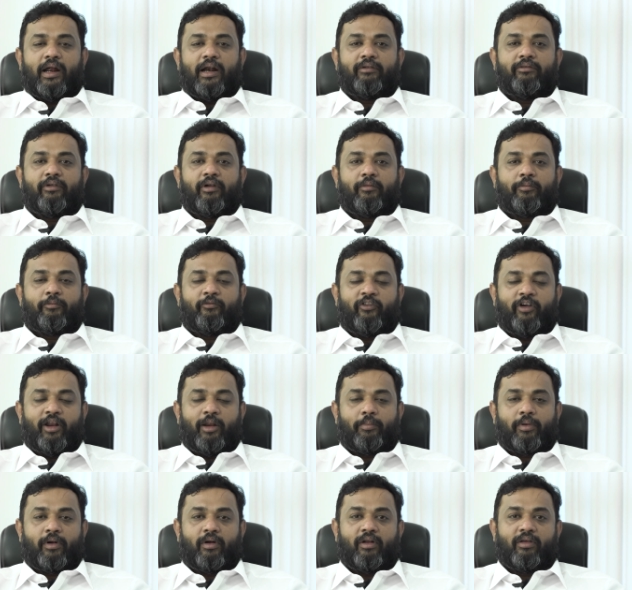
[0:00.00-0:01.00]
And we are very
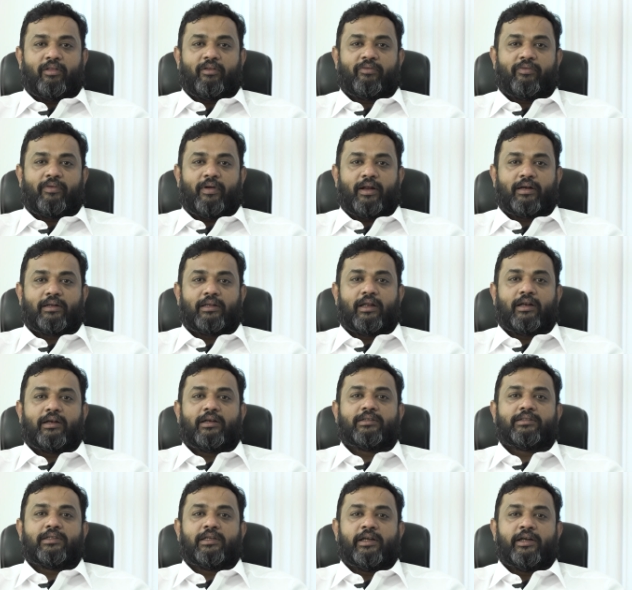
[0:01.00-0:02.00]
proud of the fact that
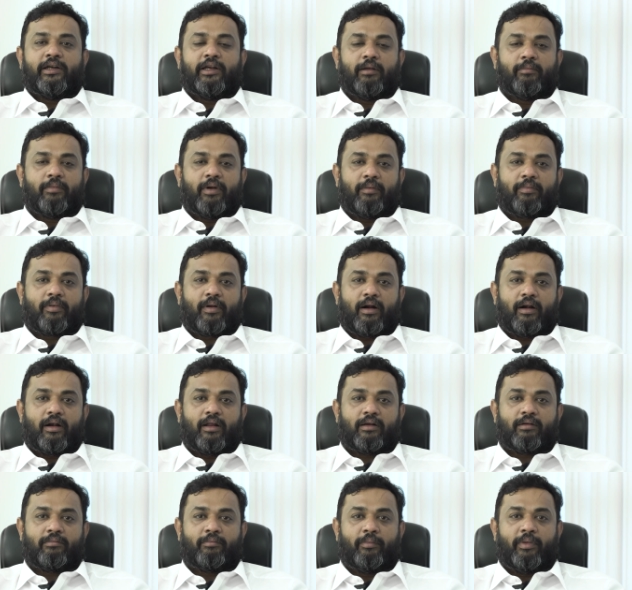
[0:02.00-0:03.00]
it's an Indian-made
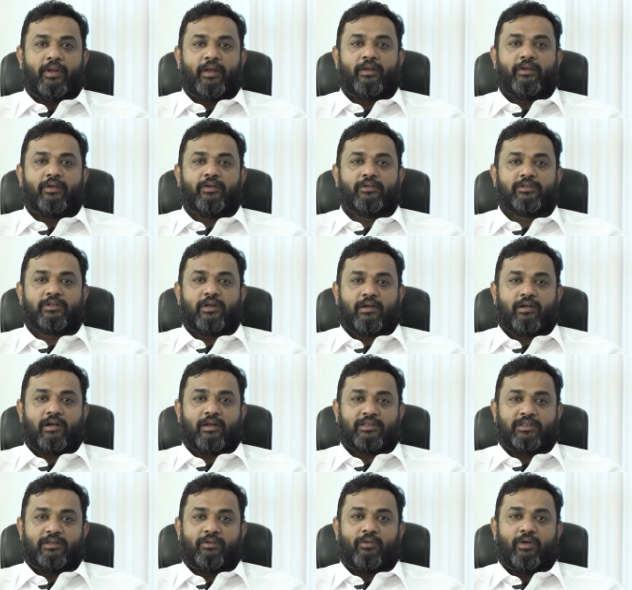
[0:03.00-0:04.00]
product being used
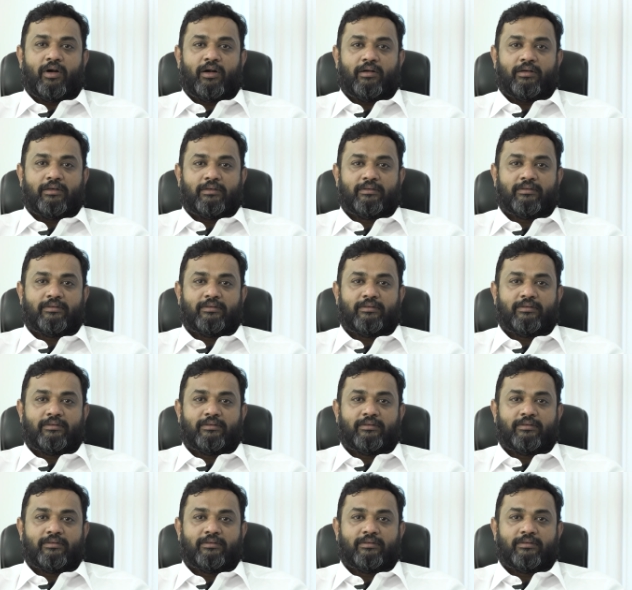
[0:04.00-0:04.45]
across the world.